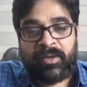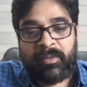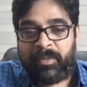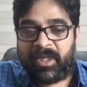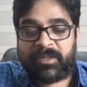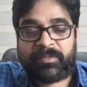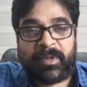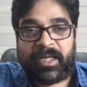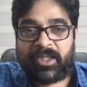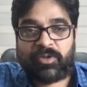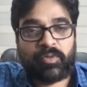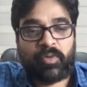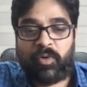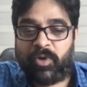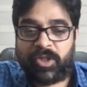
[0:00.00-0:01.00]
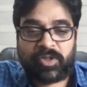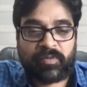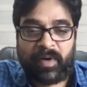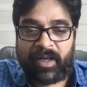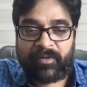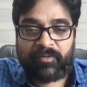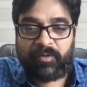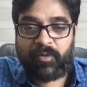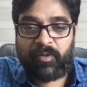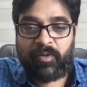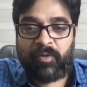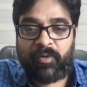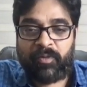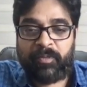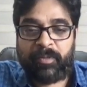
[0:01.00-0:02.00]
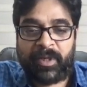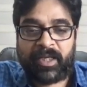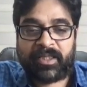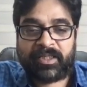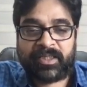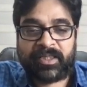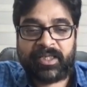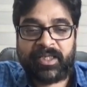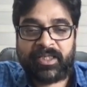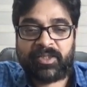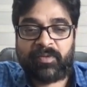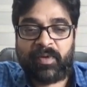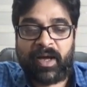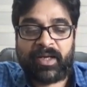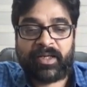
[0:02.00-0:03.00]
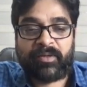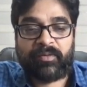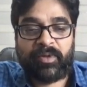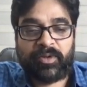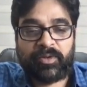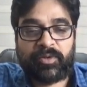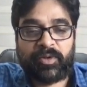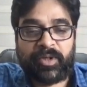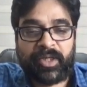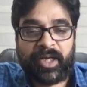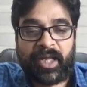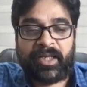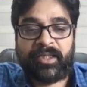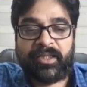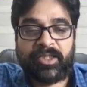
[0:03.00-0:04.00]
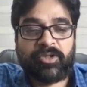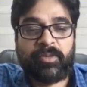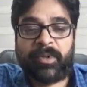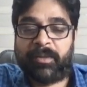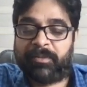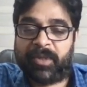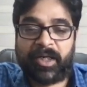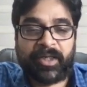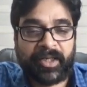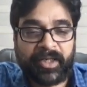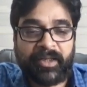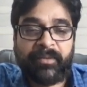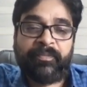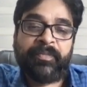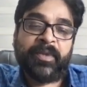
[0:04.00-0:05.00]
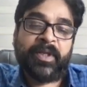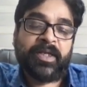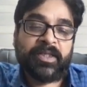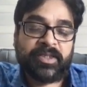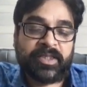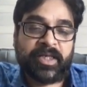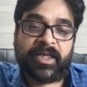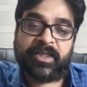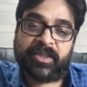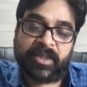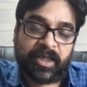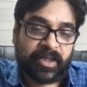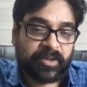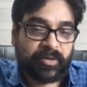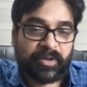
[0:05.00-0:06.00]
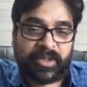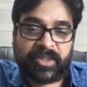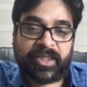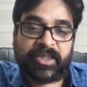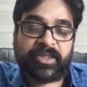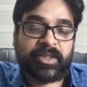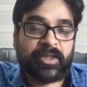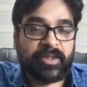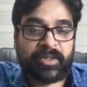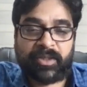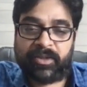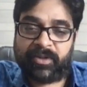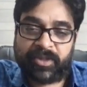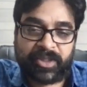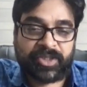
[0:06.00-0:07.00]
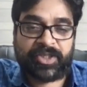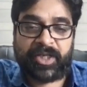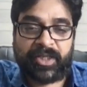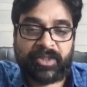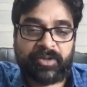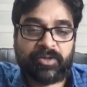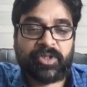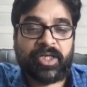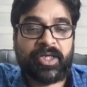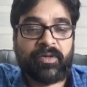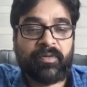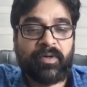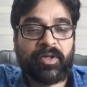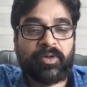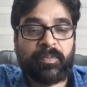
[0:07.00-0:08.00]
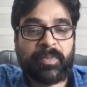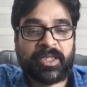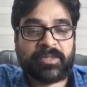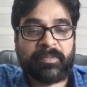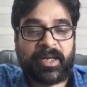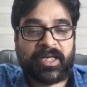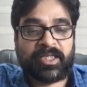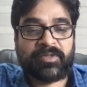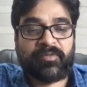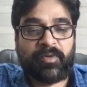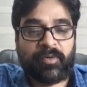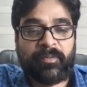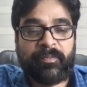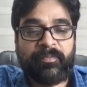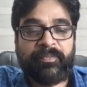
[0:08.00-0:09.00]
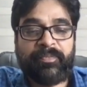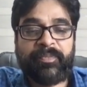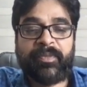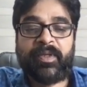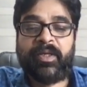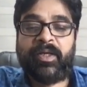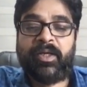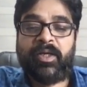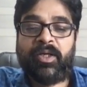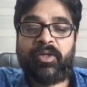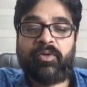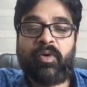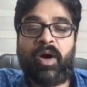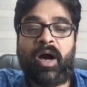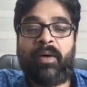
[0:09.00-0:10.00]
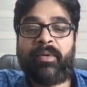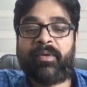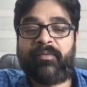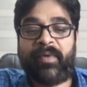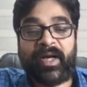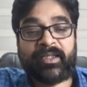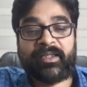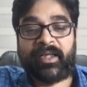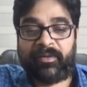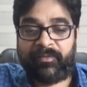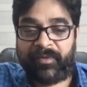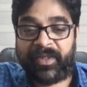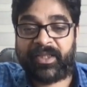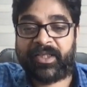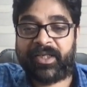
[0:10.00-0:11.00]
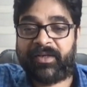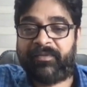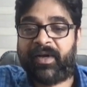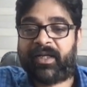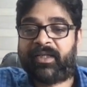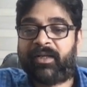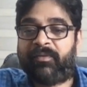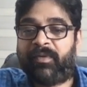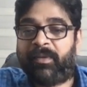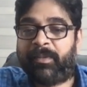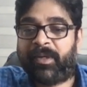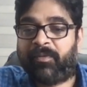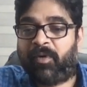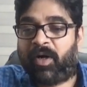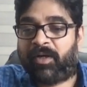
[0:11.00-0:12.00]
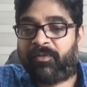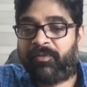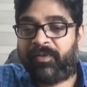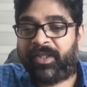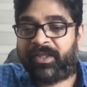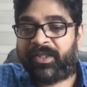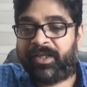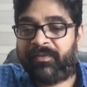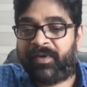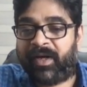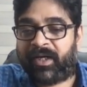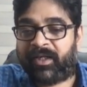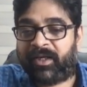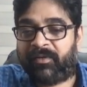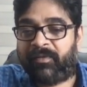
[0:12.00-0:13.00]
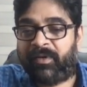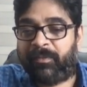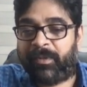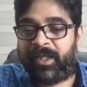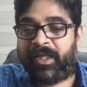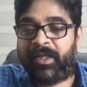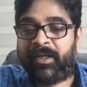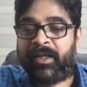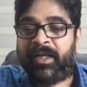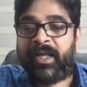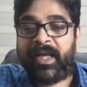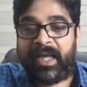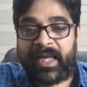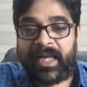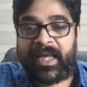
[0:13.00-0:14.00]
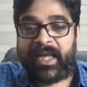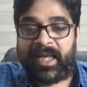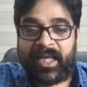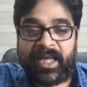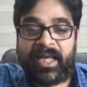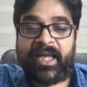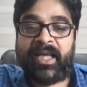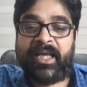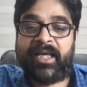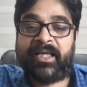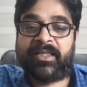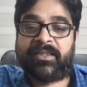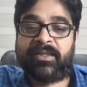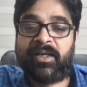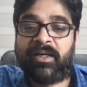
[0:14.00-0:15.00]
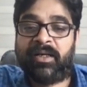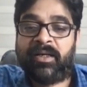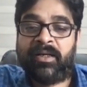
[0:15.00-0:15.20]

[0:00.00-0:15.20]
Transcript: minus 2 whole square 4 plus c square equal to 29. This will become 13. 6, 26, 16. So C equal to plus minus 4. So our vector, V3 vector will be what? V3 vector will be A. A is a